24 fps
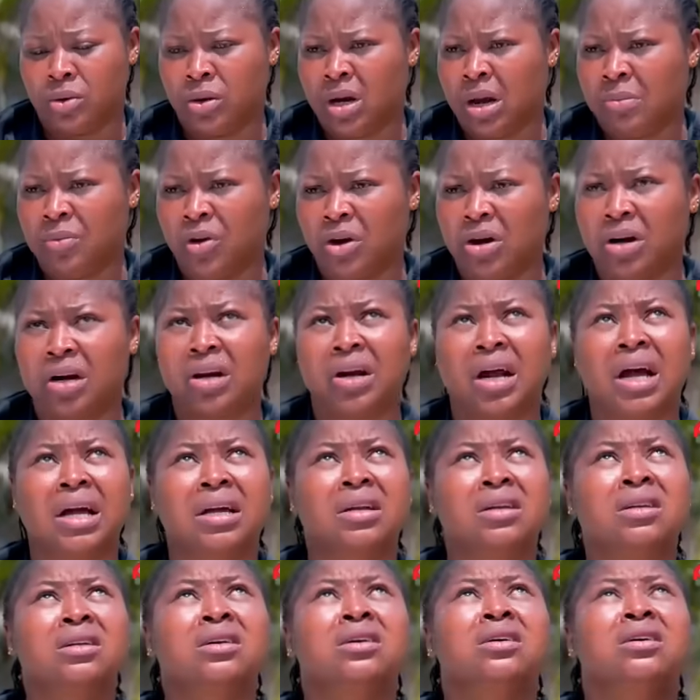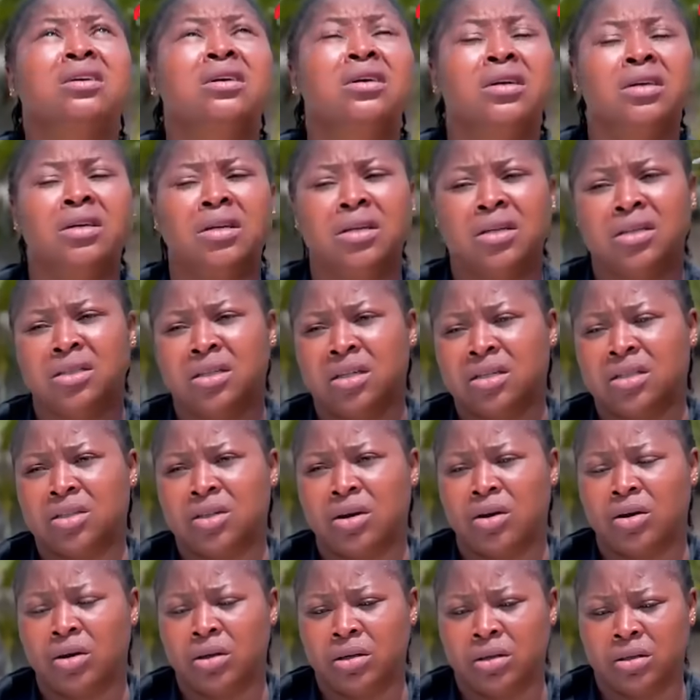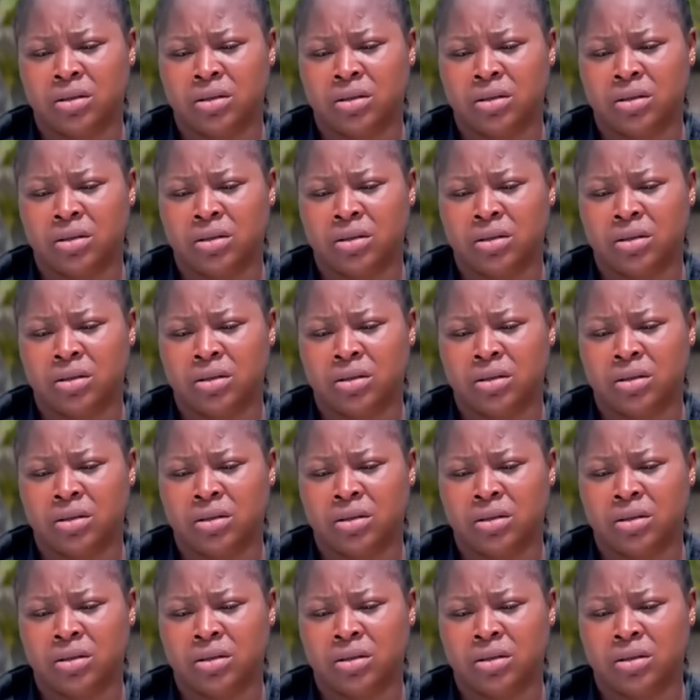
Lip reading: No, I'm not crying. It's